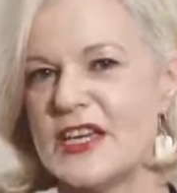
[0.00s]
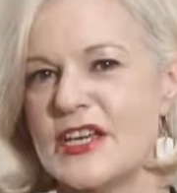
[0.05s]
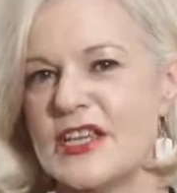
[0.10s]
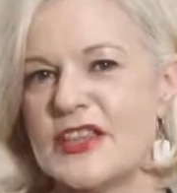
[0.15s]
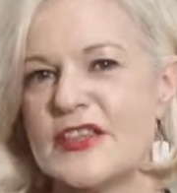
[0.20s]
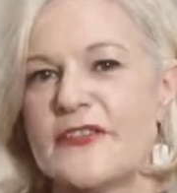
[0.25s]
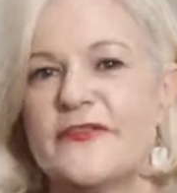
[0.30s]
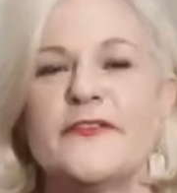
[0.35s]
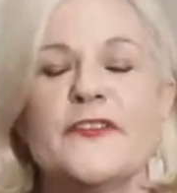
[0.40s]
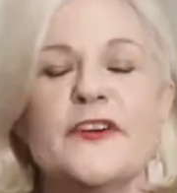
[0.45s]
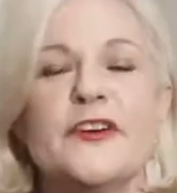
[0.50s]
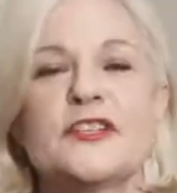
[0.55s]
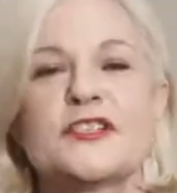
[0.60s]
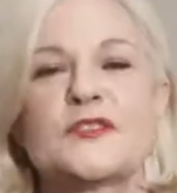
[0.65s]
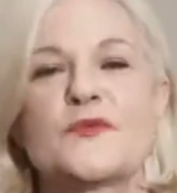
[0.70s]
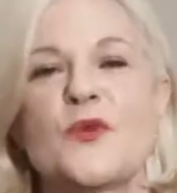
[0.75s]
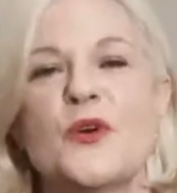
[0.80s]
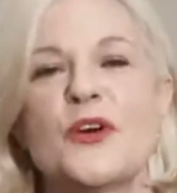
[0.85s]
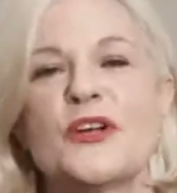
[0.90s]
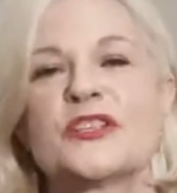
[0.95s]
The
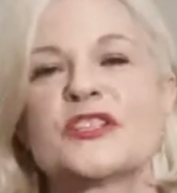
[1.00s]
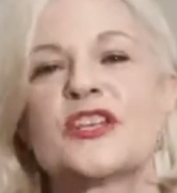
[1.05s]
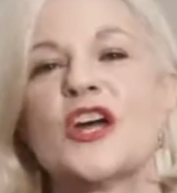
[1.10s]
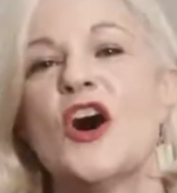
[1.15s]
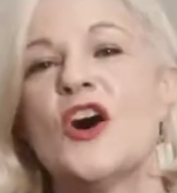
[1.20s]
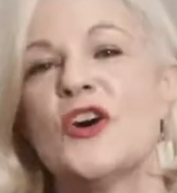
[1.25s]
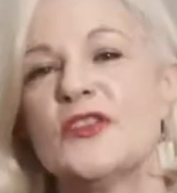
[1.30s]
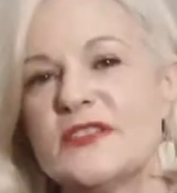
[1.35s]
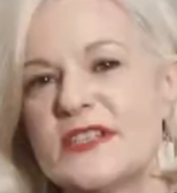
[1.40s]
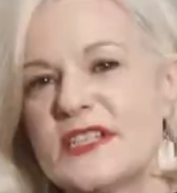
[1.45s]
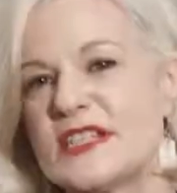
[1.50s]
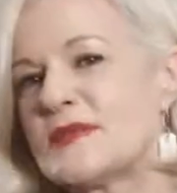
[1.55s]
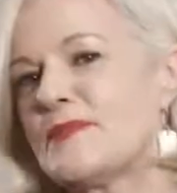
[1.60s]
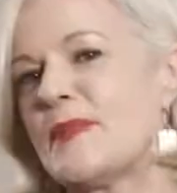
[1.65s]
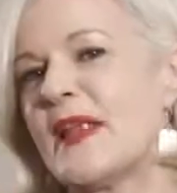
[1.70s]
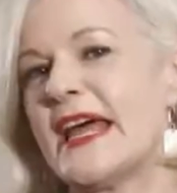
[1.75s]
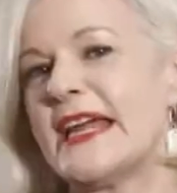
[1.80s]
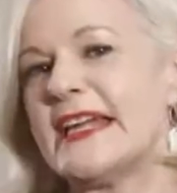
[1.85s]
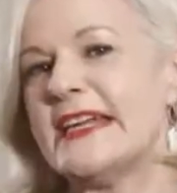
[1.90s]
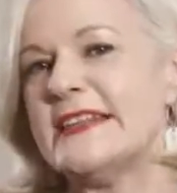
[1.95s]
first works on
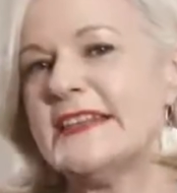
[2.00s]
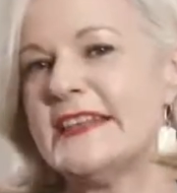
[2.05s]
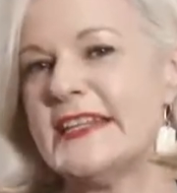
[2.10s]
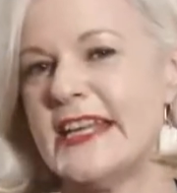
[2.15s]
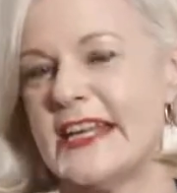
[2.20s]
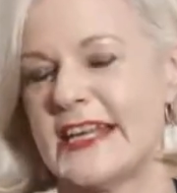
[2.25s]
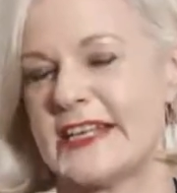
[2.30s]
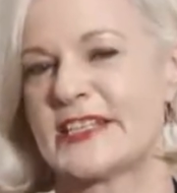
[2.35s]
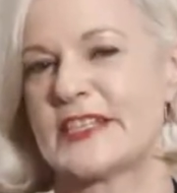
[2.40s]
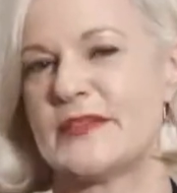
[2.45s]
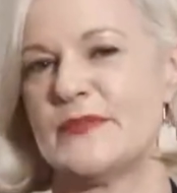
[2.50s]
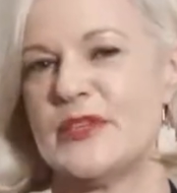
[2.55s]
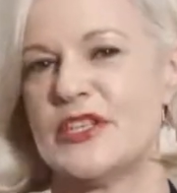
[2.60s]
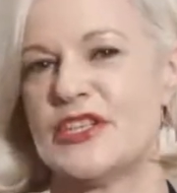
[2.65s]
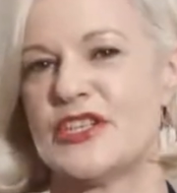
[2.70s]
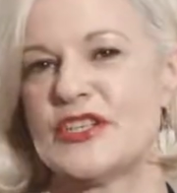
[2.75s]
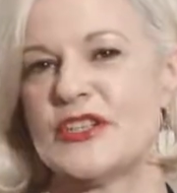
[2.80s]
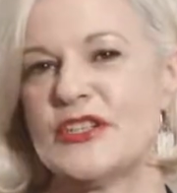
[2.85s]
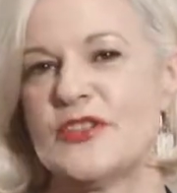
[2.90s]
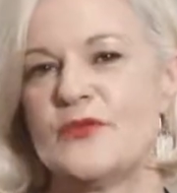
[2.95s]
display in the
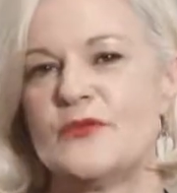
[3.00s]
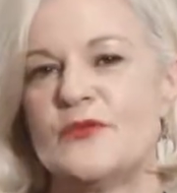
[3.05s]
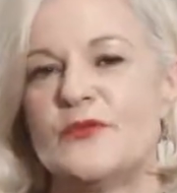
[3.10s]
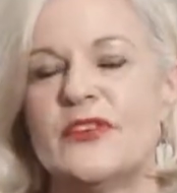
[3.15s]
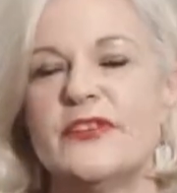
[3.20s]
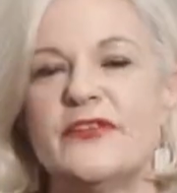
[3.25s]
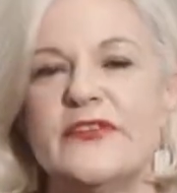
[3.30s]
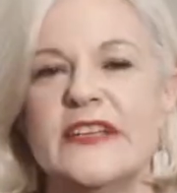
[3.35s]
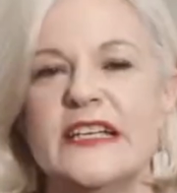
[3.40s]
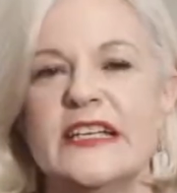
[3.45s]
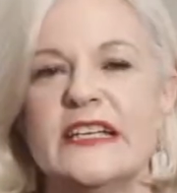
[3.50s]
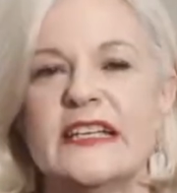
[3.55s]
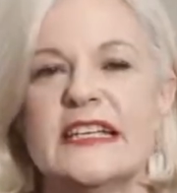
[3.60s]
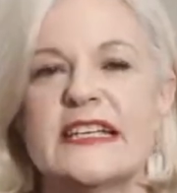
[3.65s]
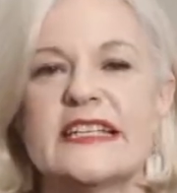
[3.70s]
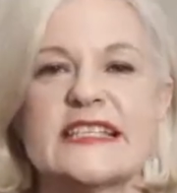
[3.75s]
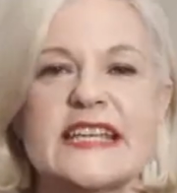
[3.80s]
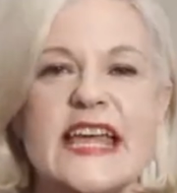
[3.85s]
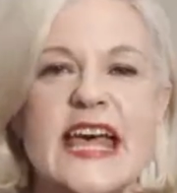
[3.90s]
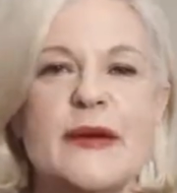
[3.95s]
exhibition reveal
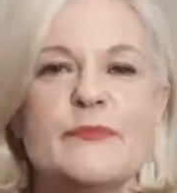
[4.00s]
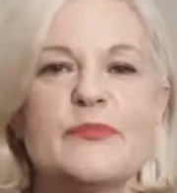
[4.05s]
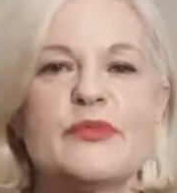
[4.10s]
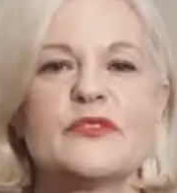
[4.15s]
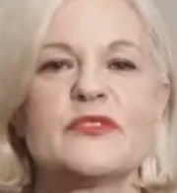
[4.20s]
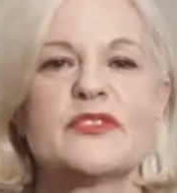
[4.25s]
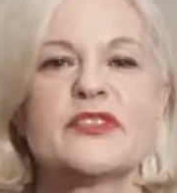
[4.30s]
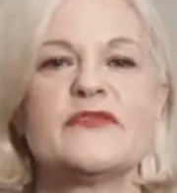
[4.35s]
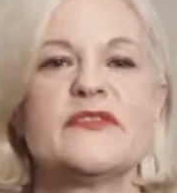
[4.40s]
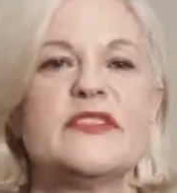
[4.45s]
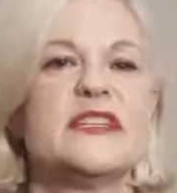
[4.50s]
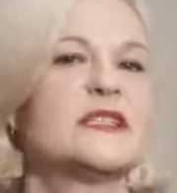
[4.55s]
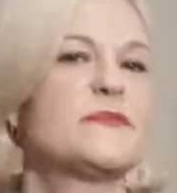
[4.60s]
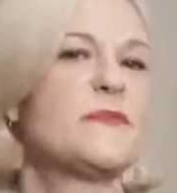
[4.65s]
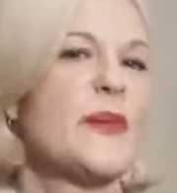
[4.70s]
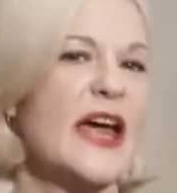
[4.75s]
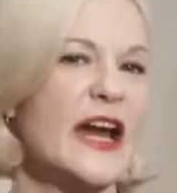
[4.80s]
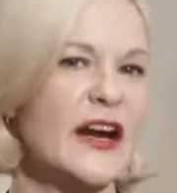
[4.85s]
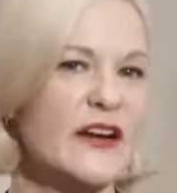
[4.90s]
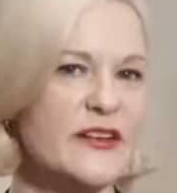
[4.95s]
examples of this
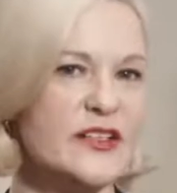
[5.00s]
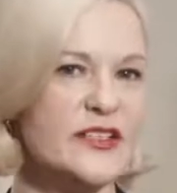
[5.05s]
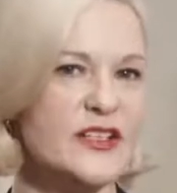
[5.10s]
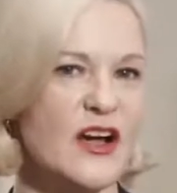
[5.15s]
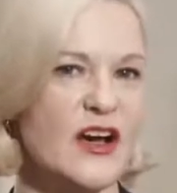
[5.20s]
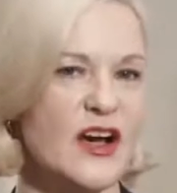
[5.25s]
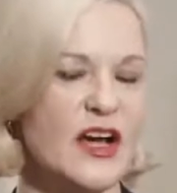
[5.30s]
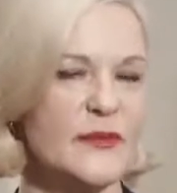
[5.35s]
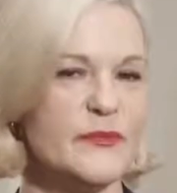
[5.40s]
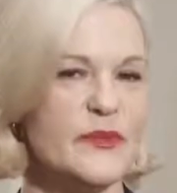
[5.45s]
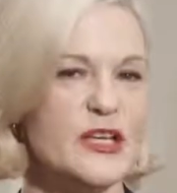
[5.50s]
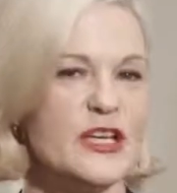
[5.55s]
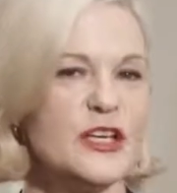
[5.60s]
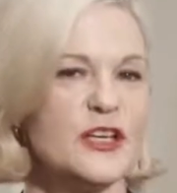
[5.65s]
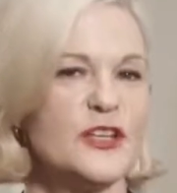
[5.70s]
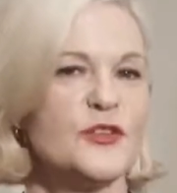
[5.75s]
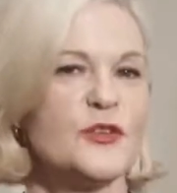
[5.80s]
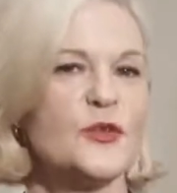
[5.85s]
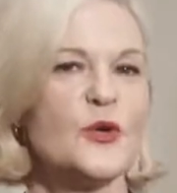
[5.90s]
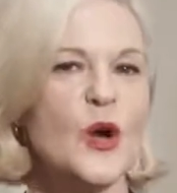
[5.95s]
paradigm
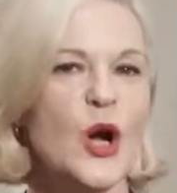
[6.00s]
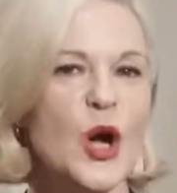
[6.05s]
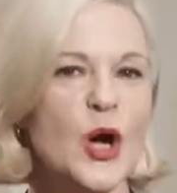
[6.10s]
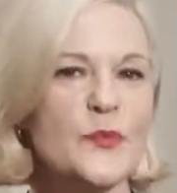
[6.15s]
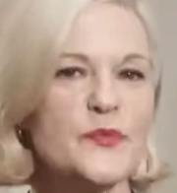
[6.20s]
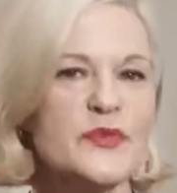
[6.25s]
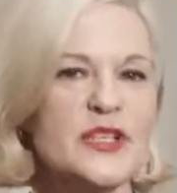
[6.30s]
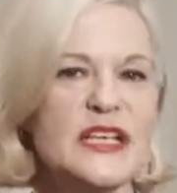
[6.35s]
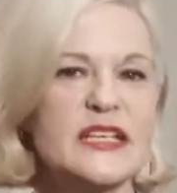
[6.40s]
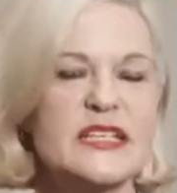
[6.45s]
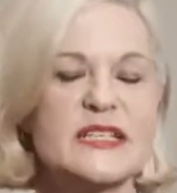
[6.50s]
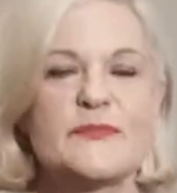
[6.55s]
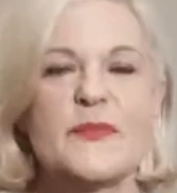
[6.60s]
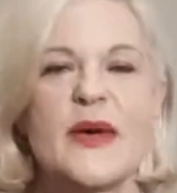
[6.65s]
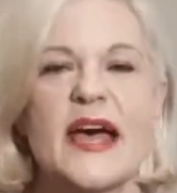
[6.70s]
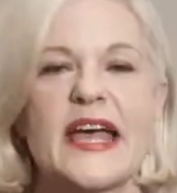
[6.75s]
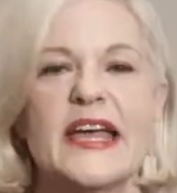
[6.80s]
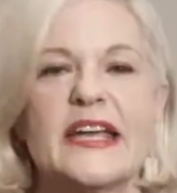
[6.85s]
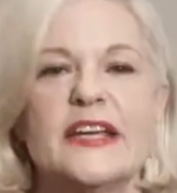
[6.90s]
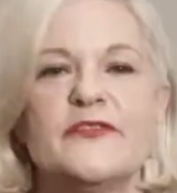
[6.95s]
through objects
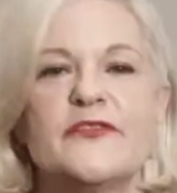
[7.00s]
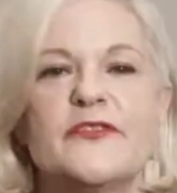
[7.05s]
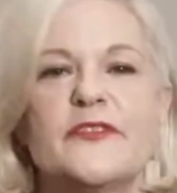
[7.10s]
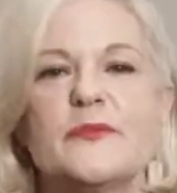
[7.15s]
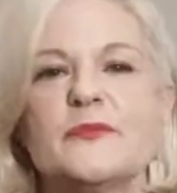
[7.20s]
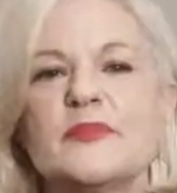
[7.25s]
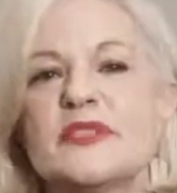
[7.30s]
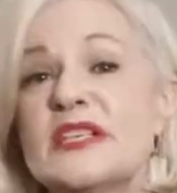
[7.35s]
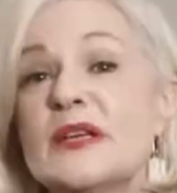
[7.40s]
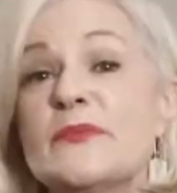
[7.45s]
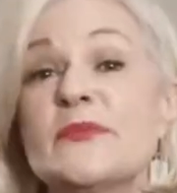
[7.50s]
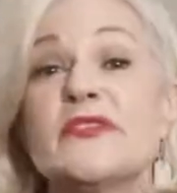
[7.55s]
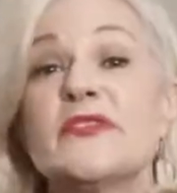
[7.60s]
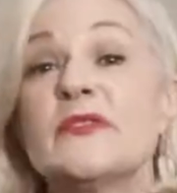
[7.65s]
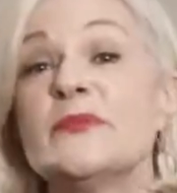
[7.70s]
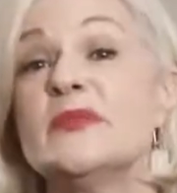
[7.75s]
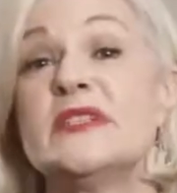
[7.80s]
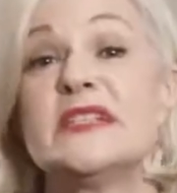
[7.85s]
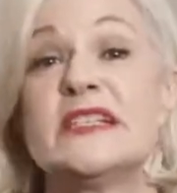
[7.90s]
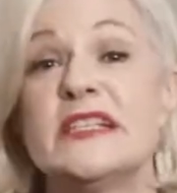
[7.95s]
made from some of the
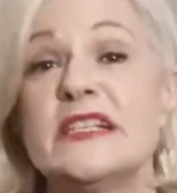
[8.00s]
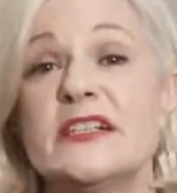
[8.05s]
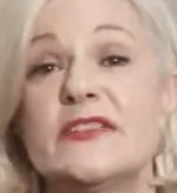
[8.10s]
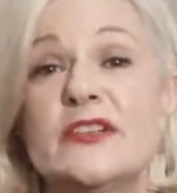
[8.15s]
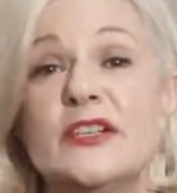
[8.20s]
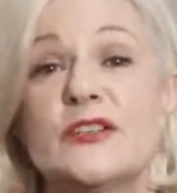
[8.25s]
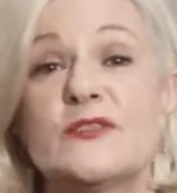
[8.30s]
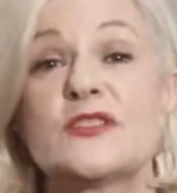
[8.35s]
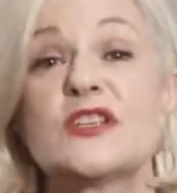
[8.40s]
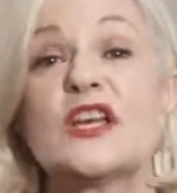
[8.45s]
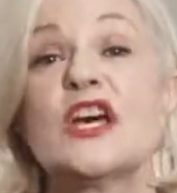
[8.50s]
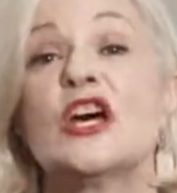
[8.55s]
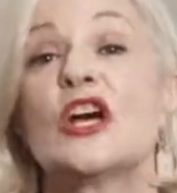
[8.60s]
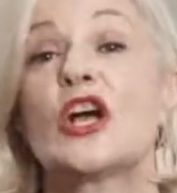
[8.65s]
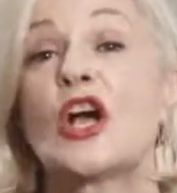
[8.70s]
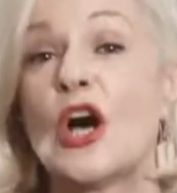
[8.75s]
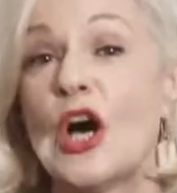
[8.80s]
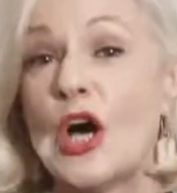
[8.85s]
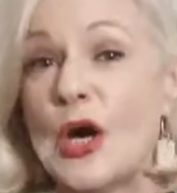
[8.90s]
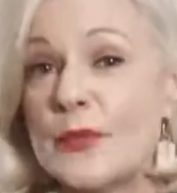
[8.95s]
materials
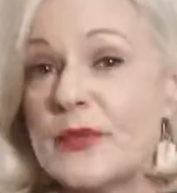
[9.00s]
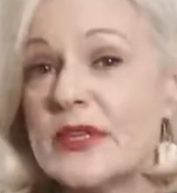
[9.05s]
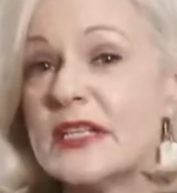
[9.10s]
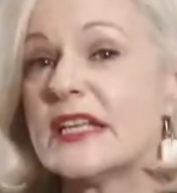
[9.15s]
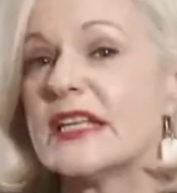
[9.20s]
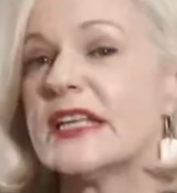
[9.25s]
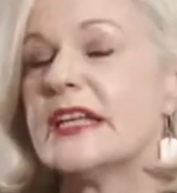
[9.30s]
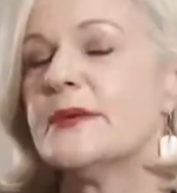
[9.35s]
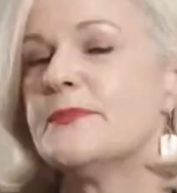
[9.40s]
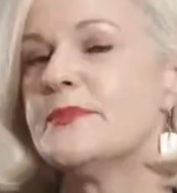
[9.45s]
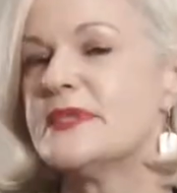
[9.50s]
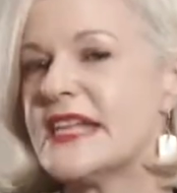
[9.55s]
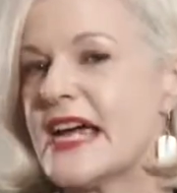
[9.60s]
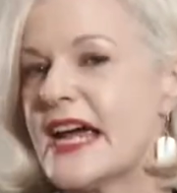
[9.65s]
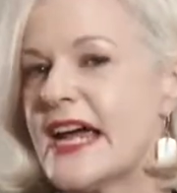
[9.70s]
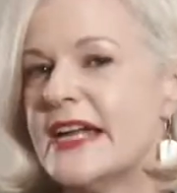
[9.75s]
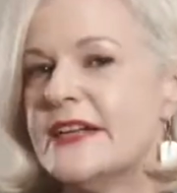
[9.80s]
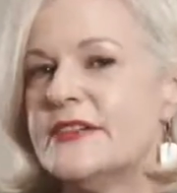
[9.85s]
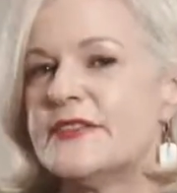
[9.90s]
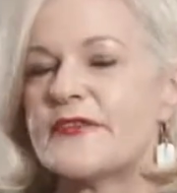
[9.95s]
commonly
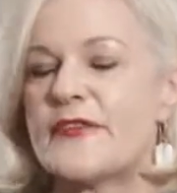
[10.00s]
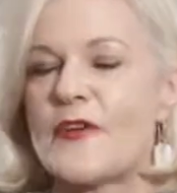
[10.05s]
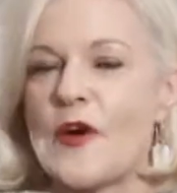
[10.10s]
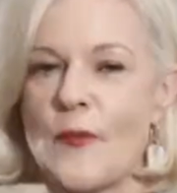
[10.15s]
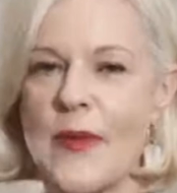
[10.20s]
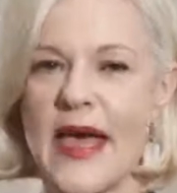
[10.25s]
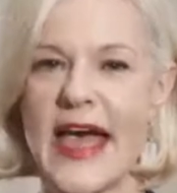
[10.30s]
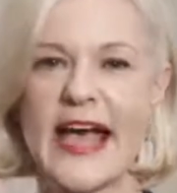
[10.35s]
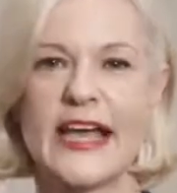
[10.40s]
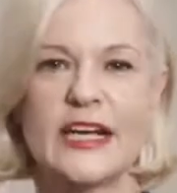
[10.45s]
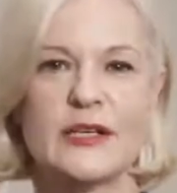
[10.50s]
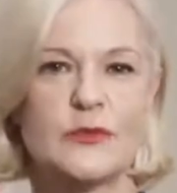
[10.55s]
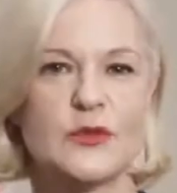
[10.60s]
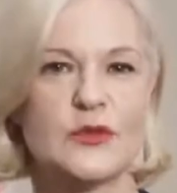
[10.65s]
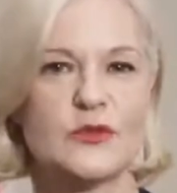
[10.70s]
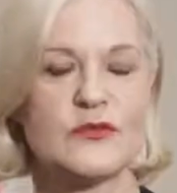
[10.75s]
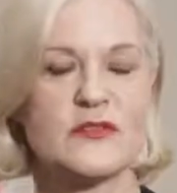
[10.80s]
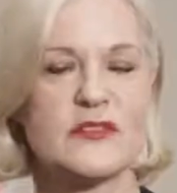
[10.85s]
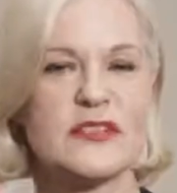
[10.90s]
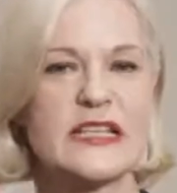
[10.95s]
obtained from
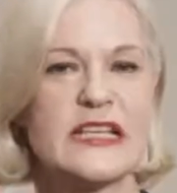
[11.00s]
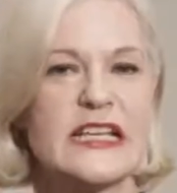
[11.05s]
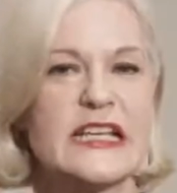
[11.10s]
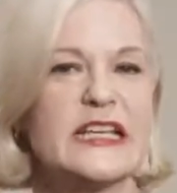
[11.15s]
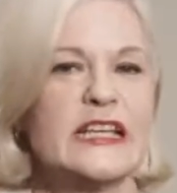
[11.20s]
animals,